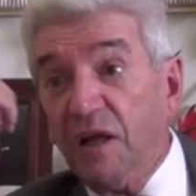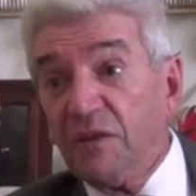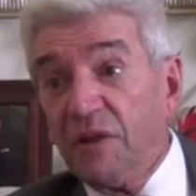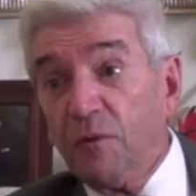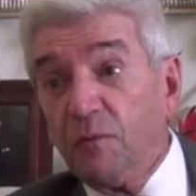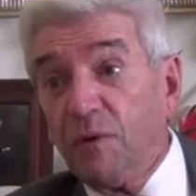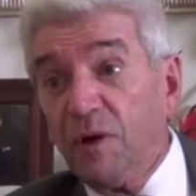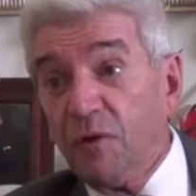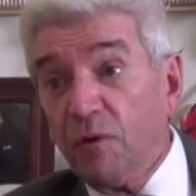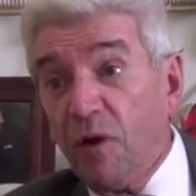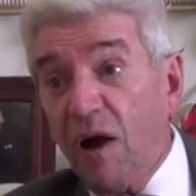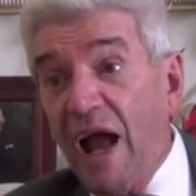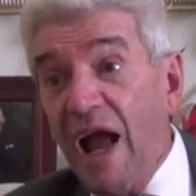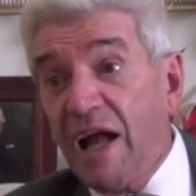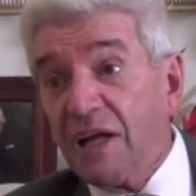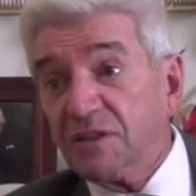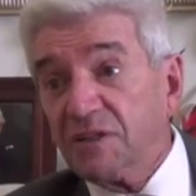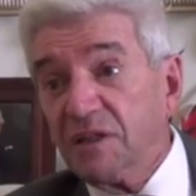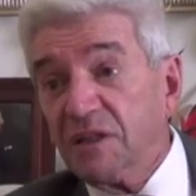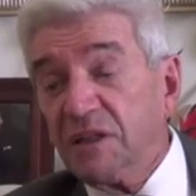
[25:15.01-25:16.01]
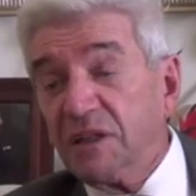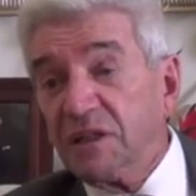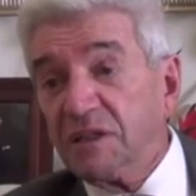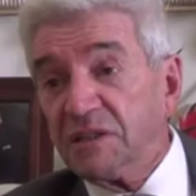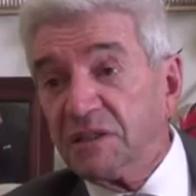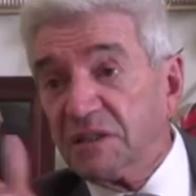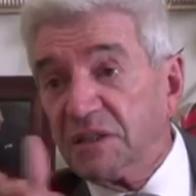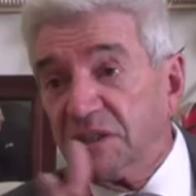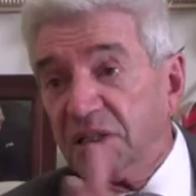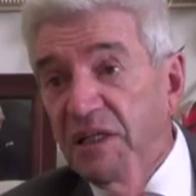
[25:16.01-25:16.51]
that we were actually
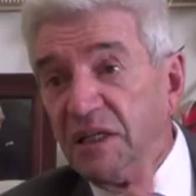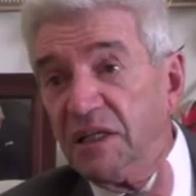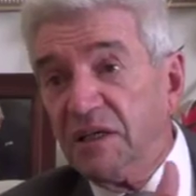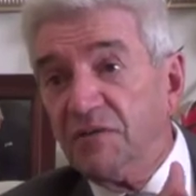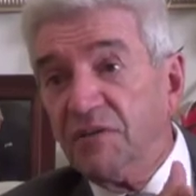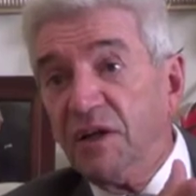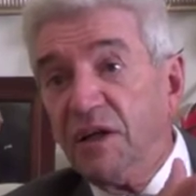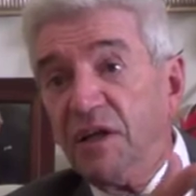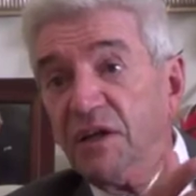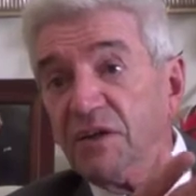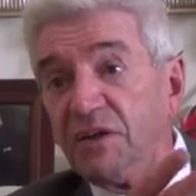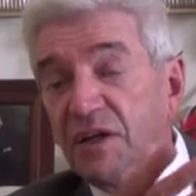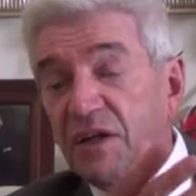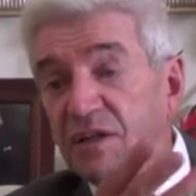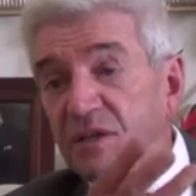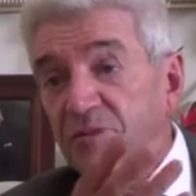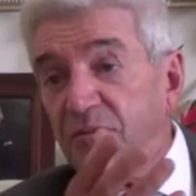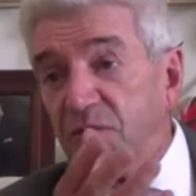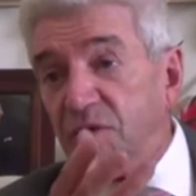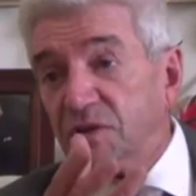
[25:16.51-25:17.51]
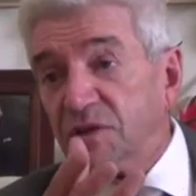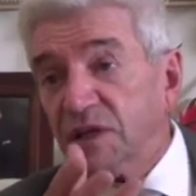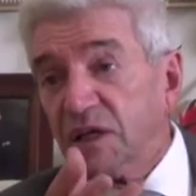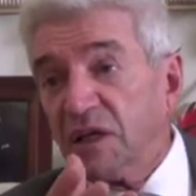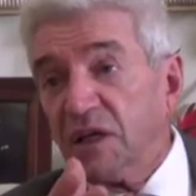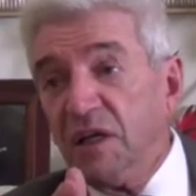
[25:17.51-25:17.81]
conceived to his music.